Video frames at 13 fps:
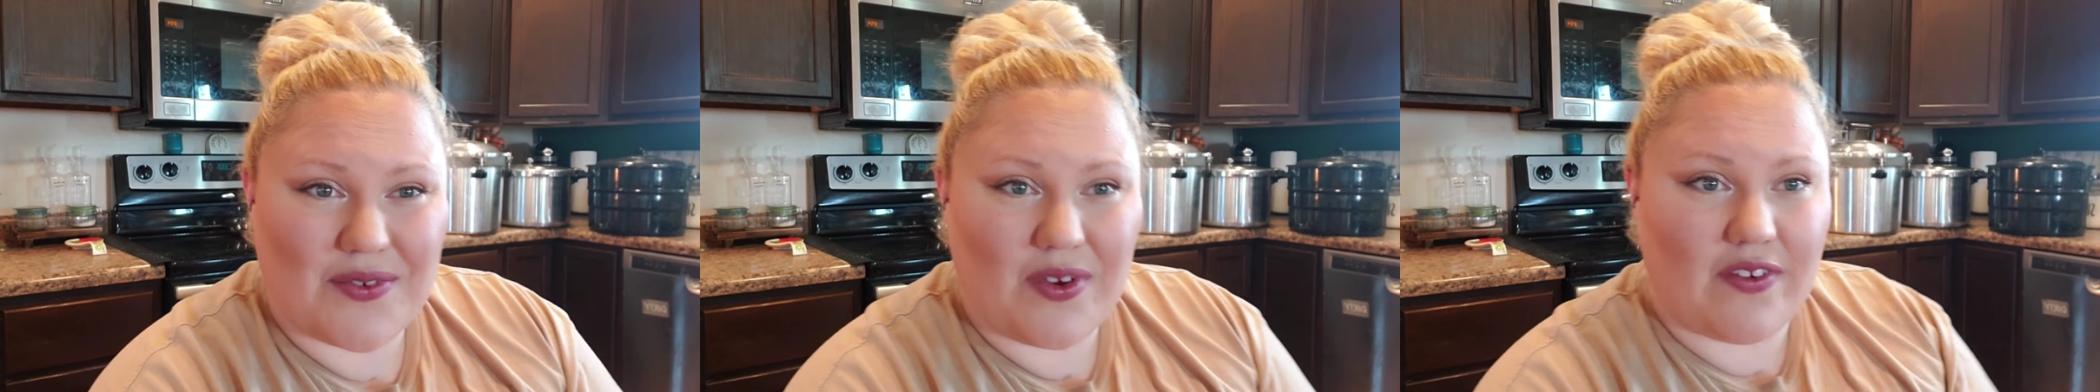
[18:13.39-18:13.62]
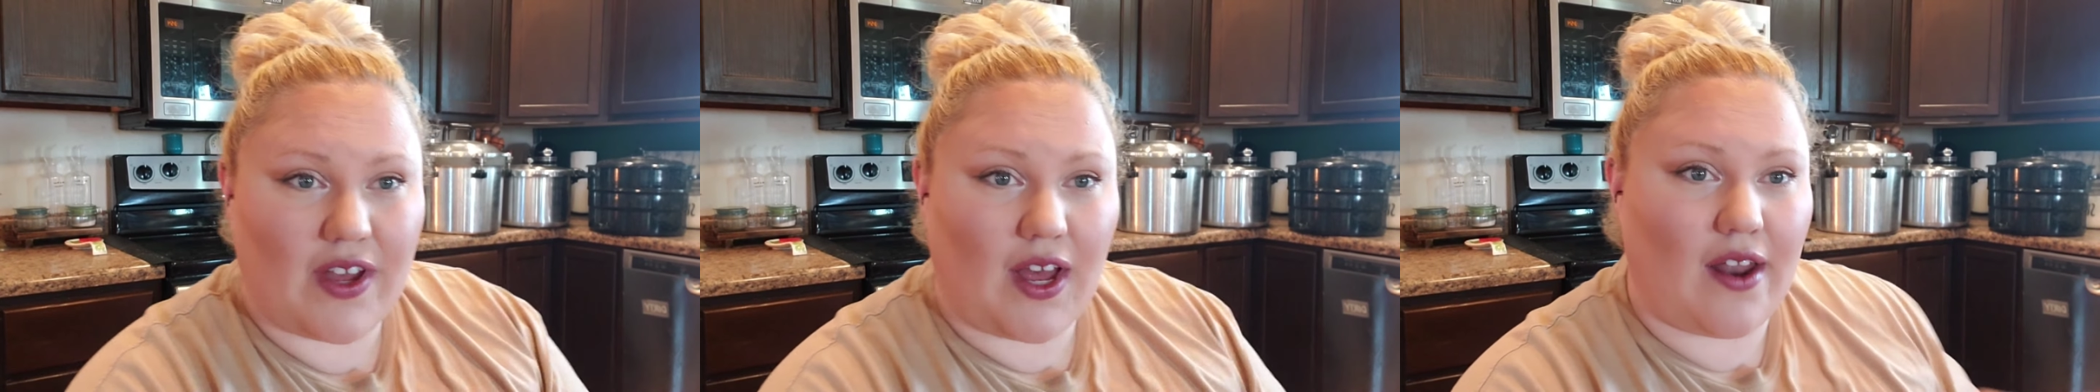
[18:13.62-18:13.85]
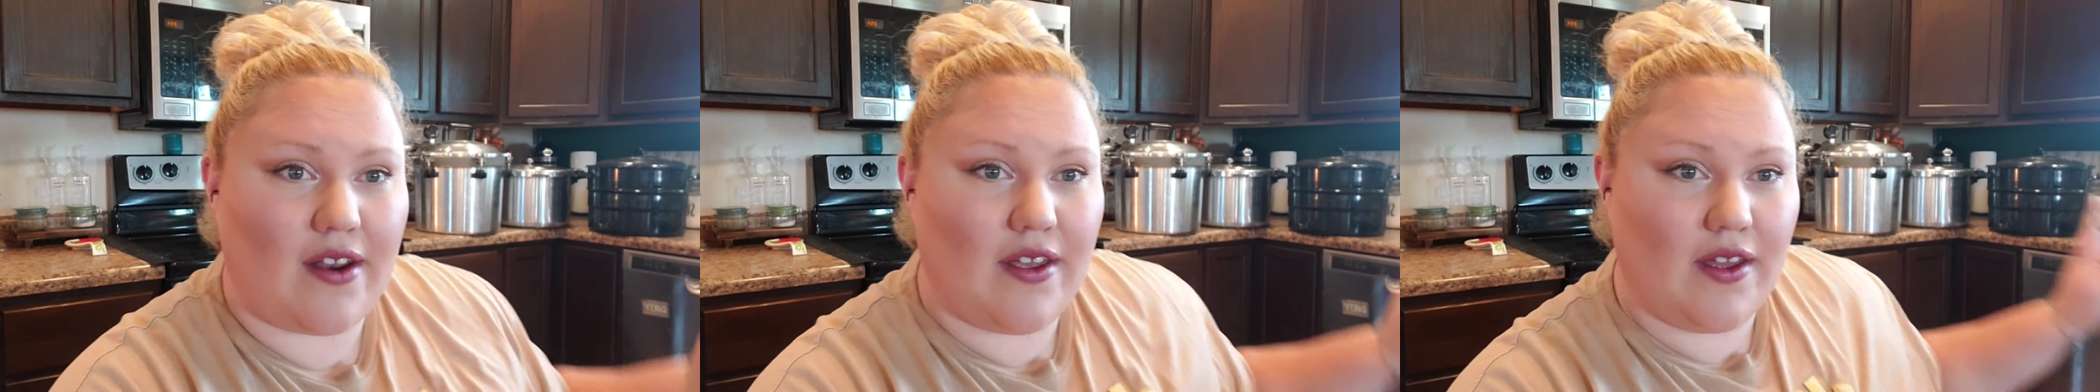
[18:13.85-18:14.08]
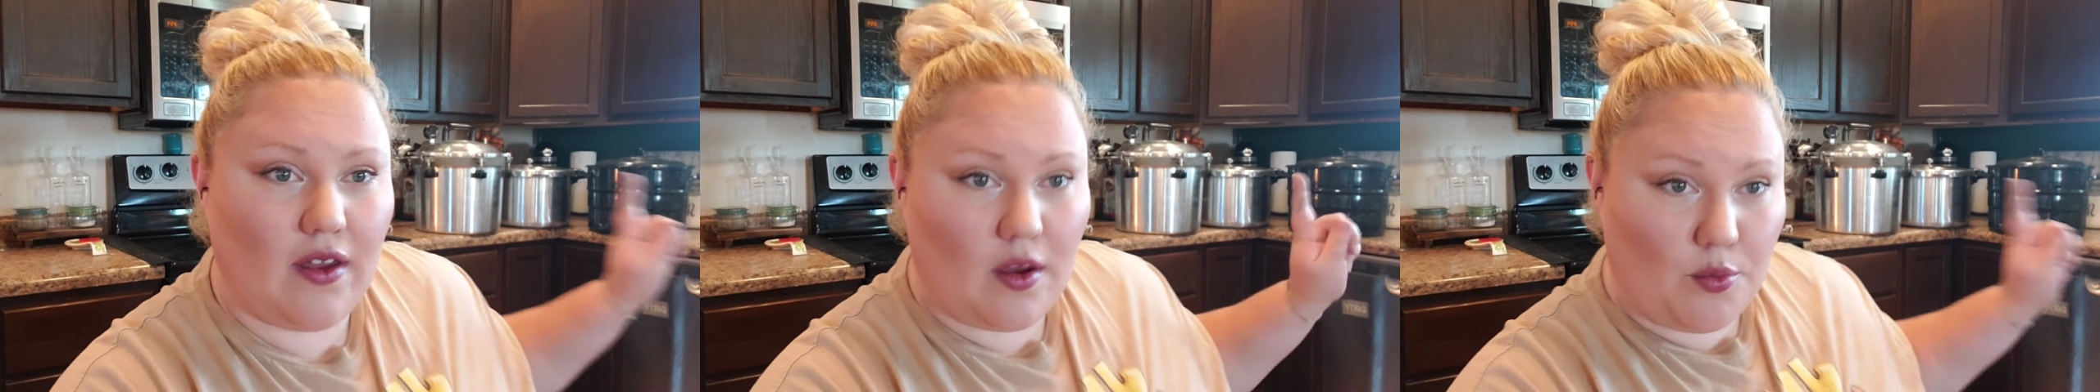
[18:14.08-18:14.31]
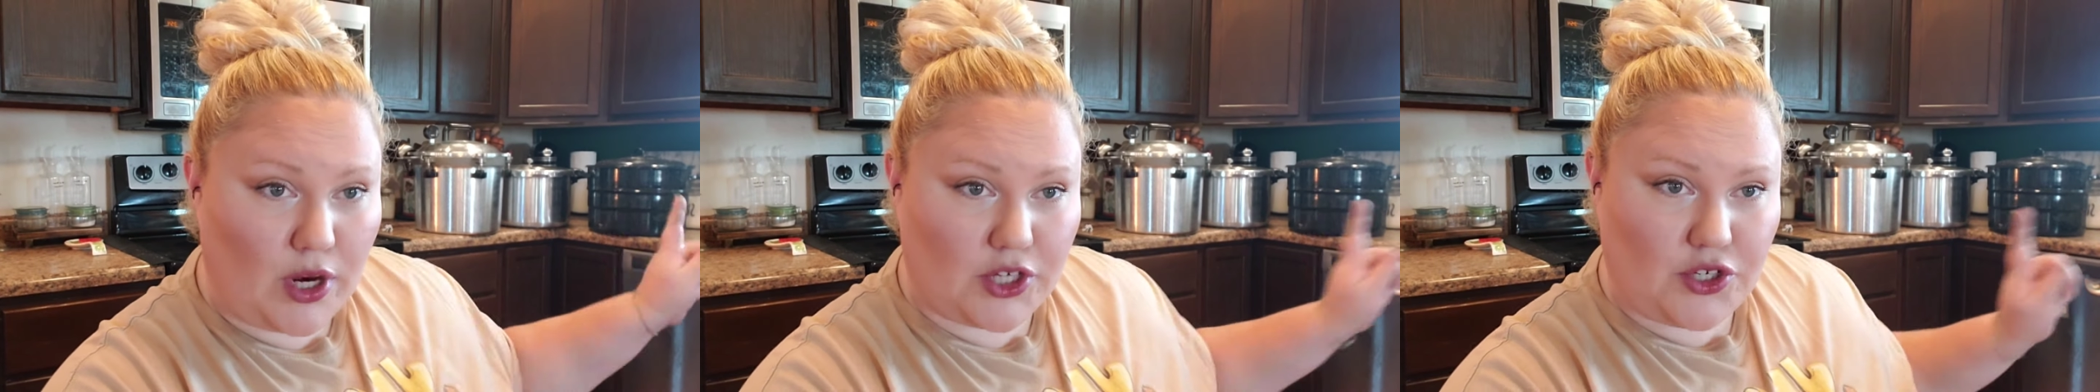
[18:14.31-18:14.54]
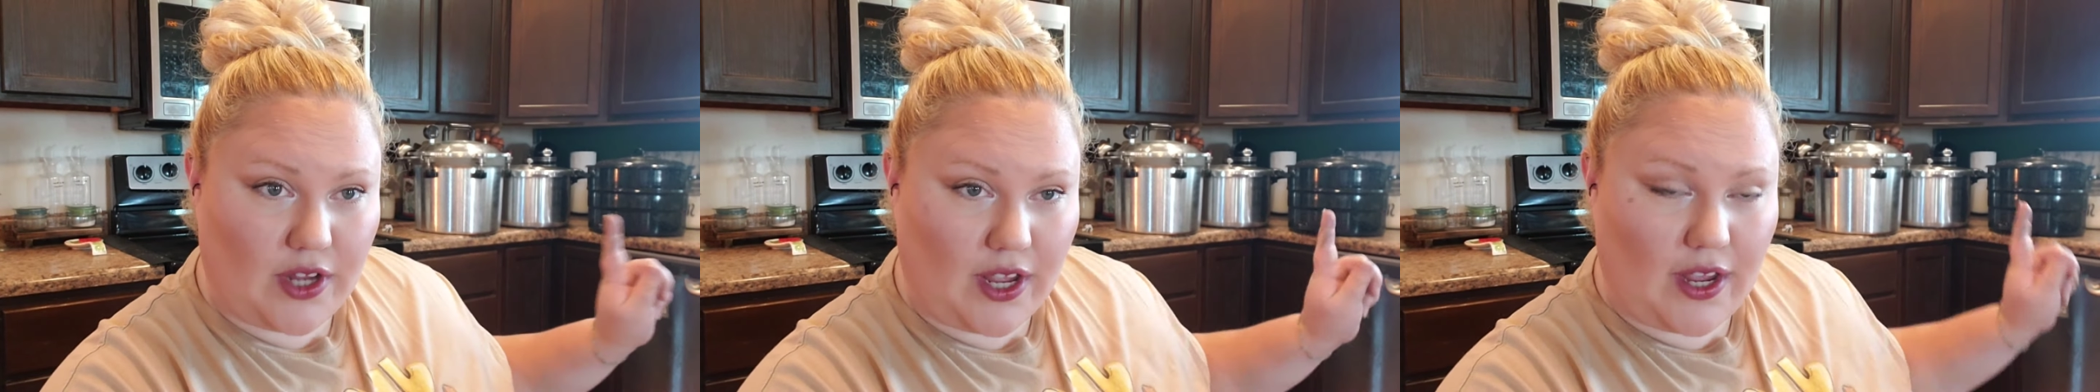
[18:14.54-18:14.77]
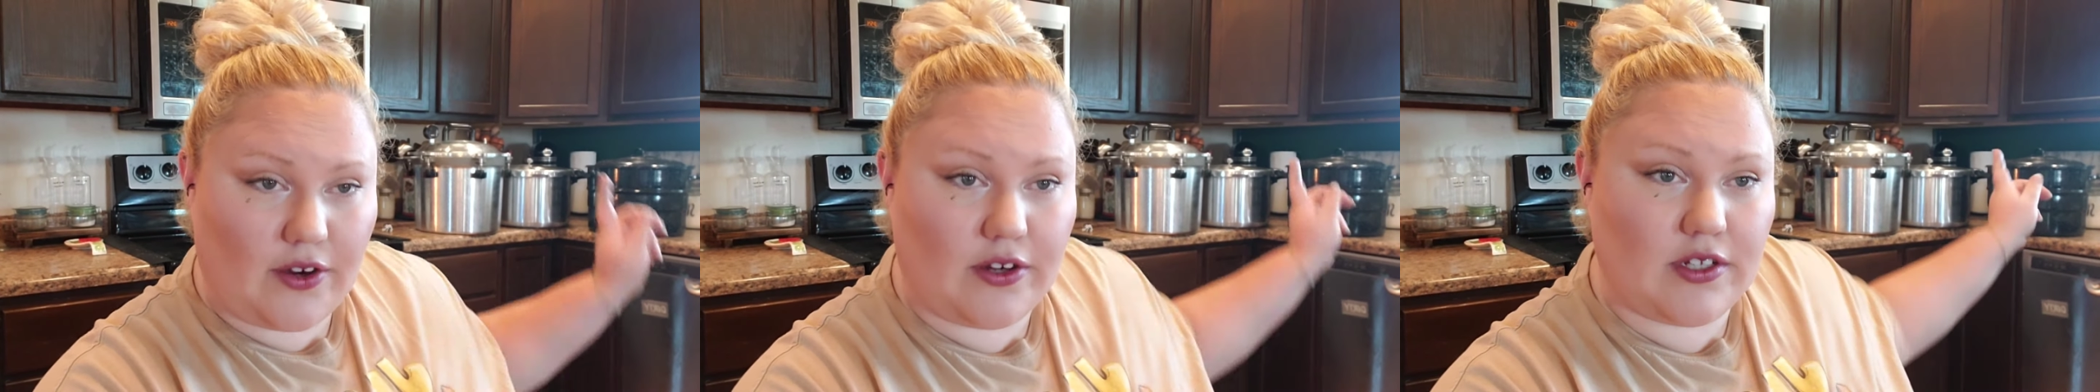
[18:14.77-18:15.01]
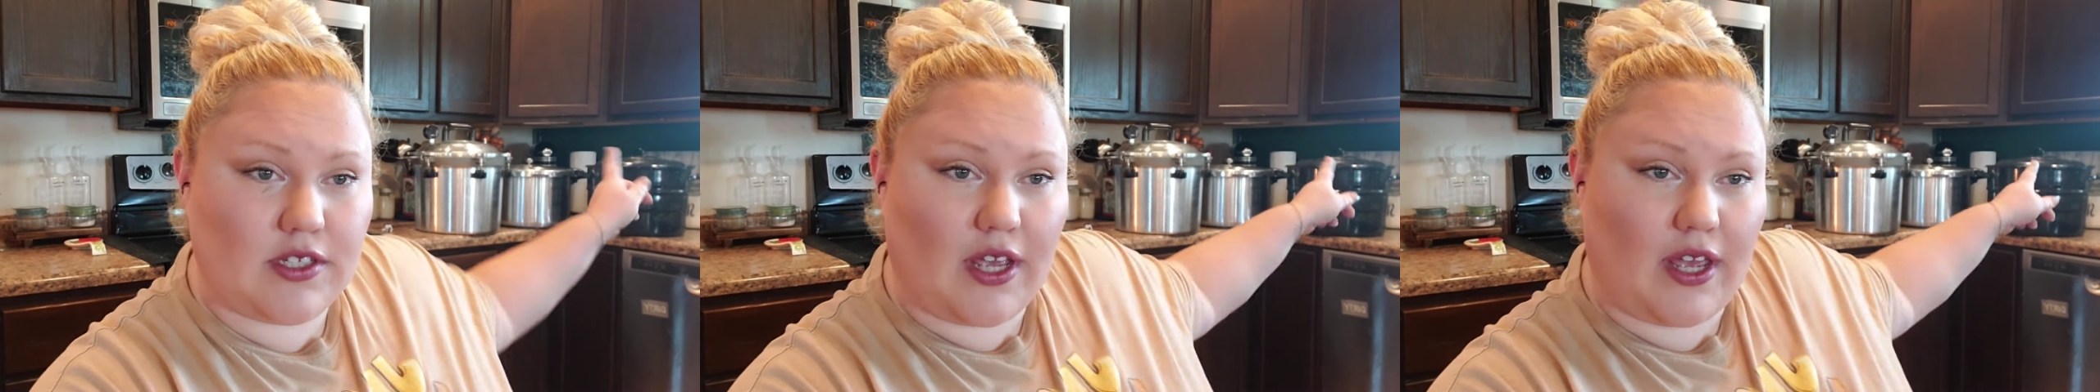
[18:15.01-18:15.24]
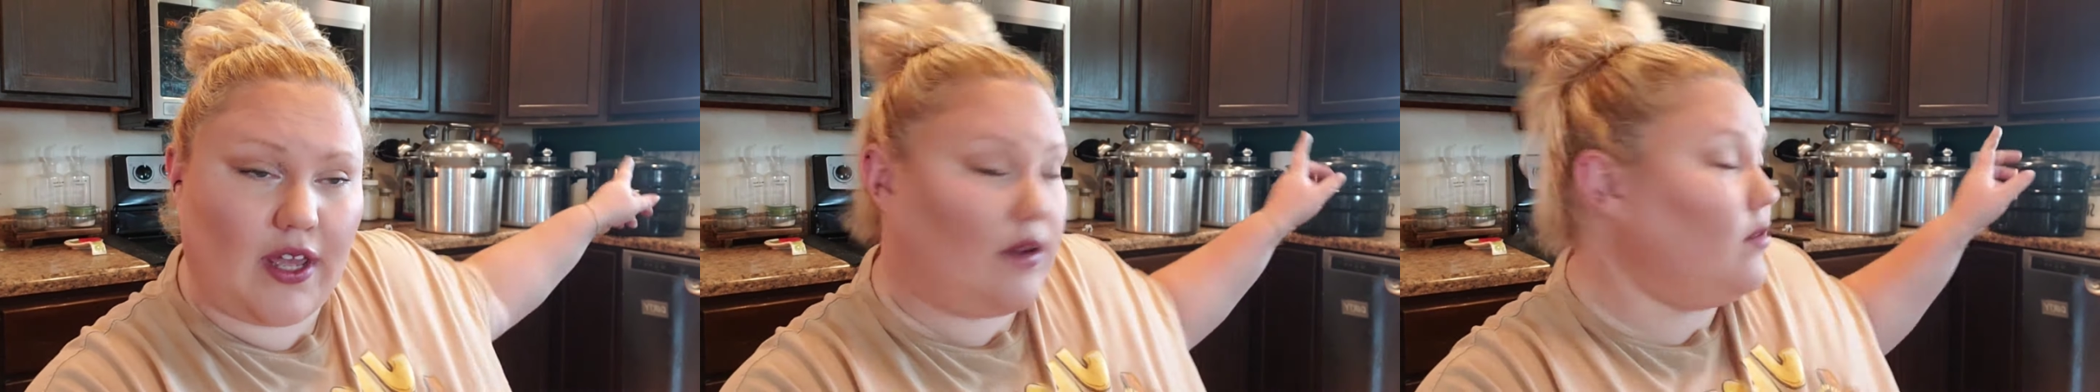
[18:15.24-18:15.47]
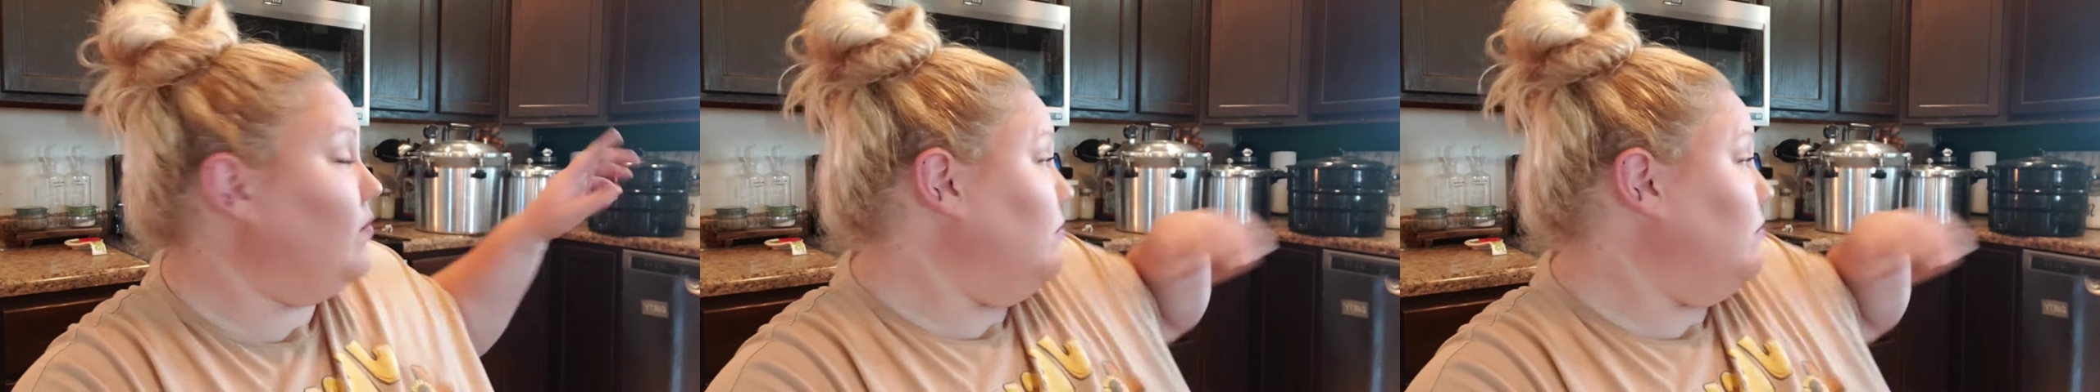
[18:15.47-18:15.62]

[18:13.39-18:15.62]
We've got pressure canners, and